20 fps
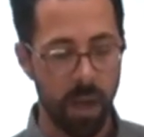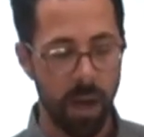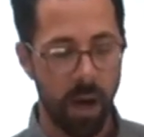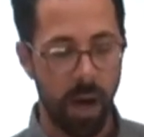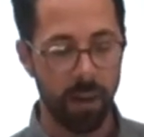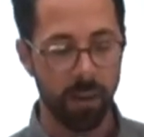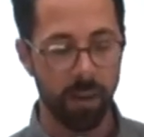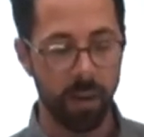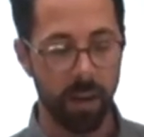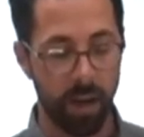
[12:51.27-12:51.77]

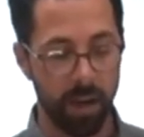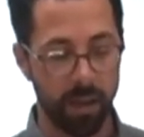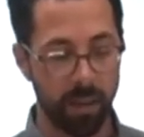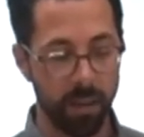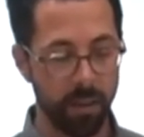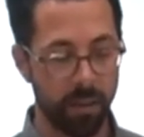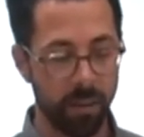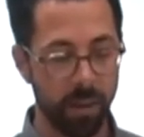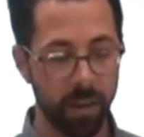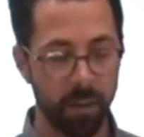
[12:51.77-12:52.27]
I
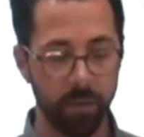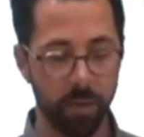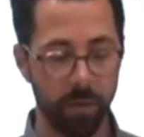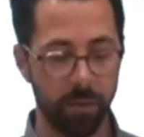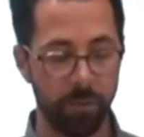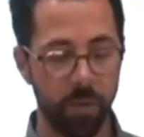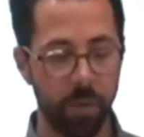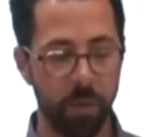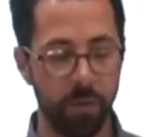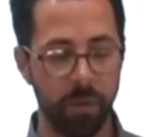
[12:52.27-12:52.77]
can think of a
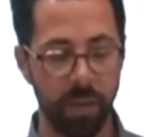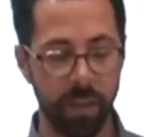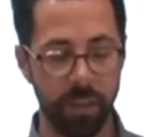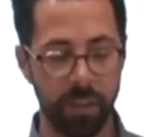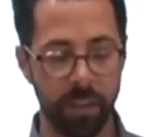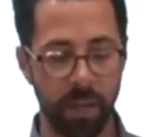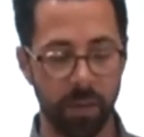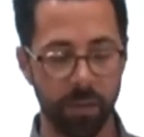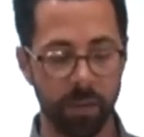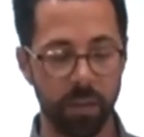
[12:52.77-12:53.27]
few things
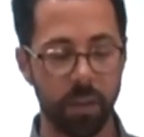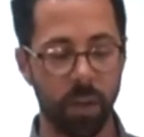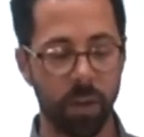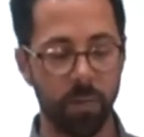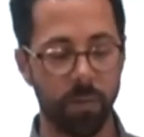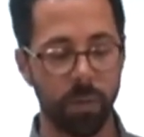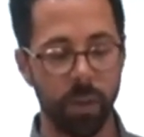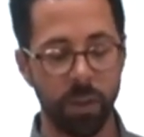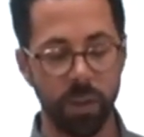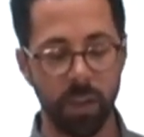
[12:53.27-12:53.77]
how
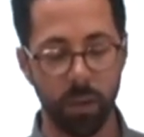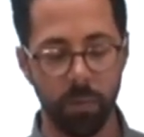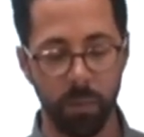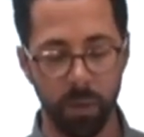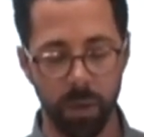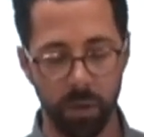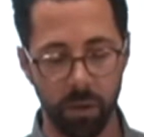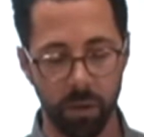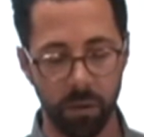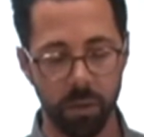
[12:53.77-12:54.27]
suffering can be
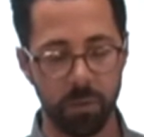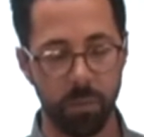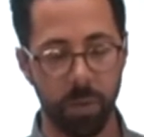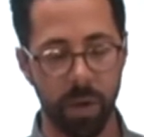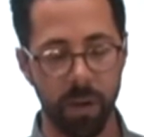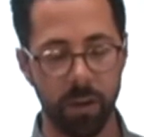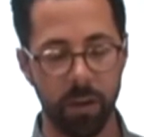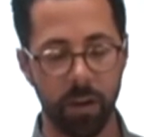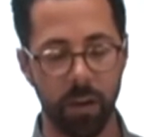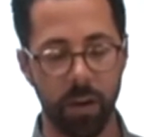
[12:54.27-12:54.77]
used
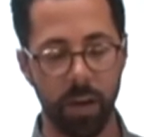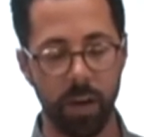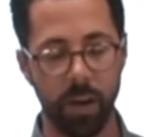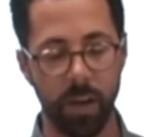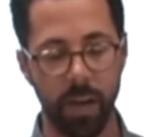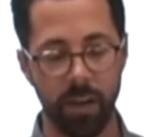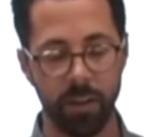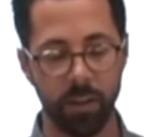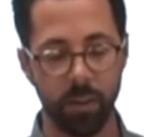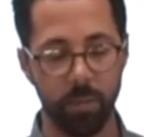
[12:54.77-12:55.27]
by God
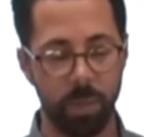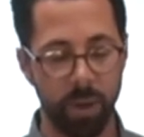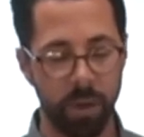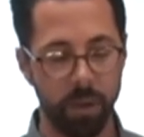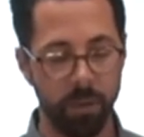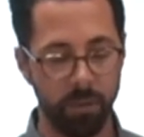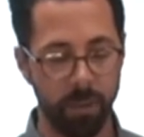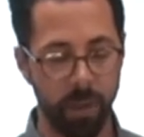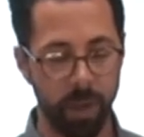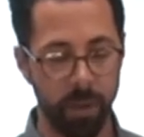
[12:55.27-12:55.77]
as a
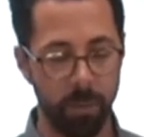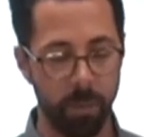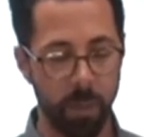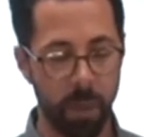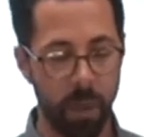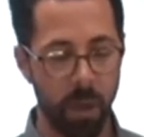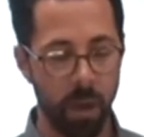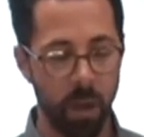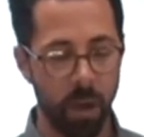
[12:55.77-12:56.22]
benefit.